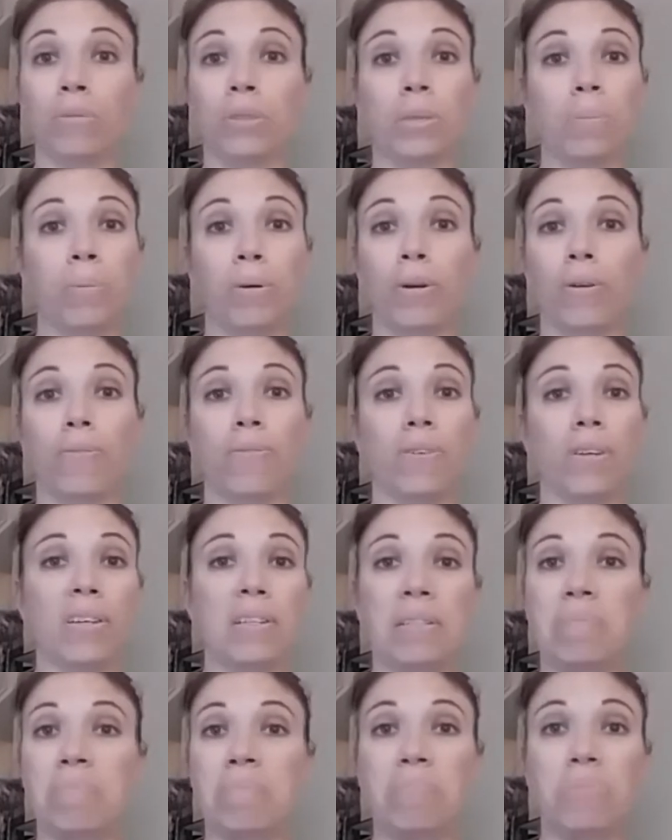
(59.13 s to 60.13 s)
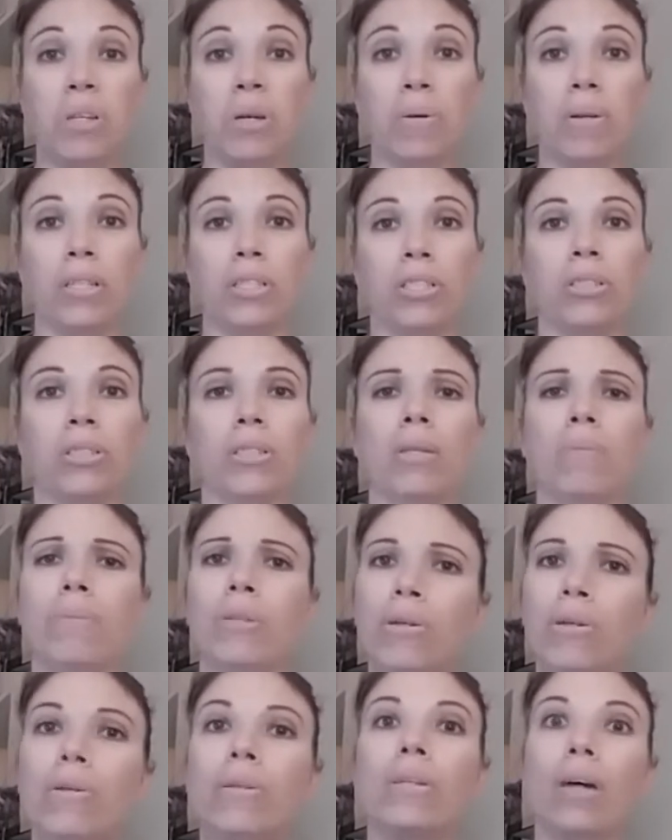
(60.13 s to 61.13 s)
was perfect, no issues. I mean,
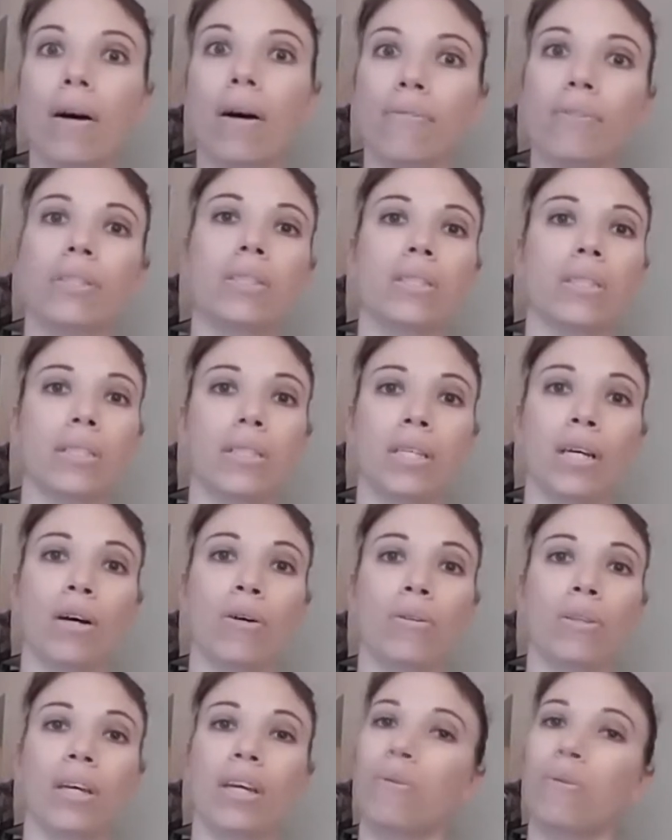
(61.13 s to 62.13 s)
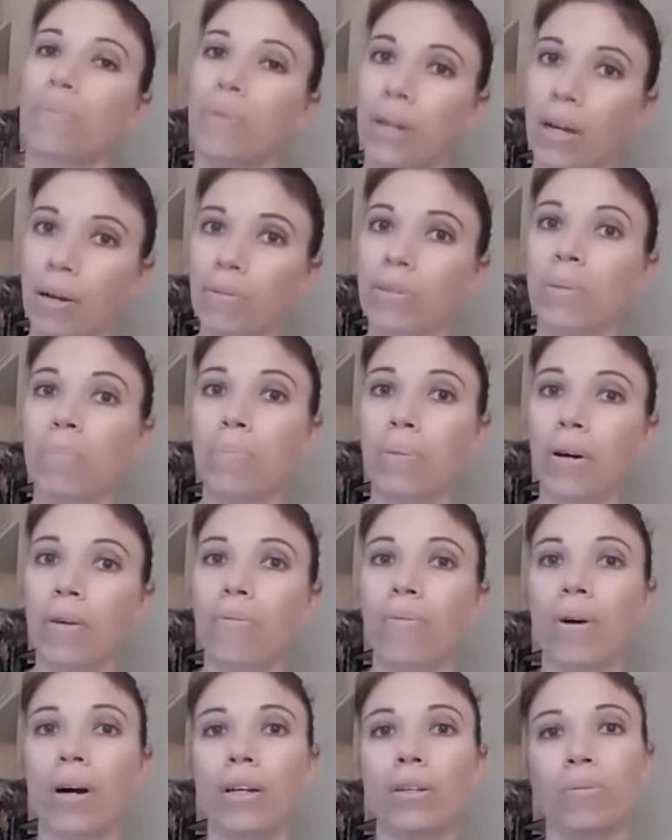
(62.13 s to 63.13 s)
you could obviously tell like when I was above
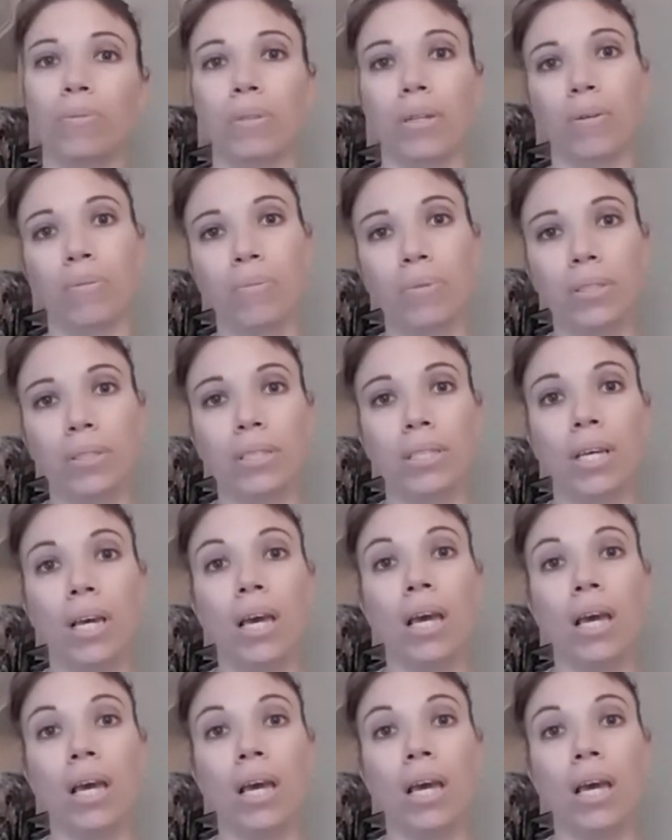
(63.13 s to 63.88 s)
water, when I was,